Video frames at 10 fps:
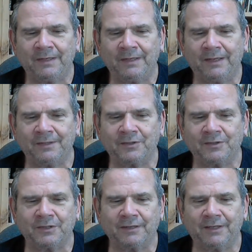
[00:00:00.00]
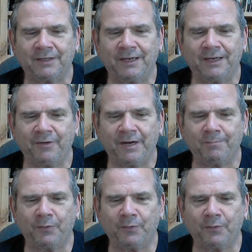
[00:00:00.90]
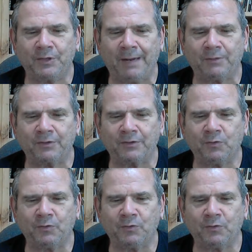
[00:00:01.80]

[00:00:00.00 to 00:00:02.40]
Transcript: is covered in both chapters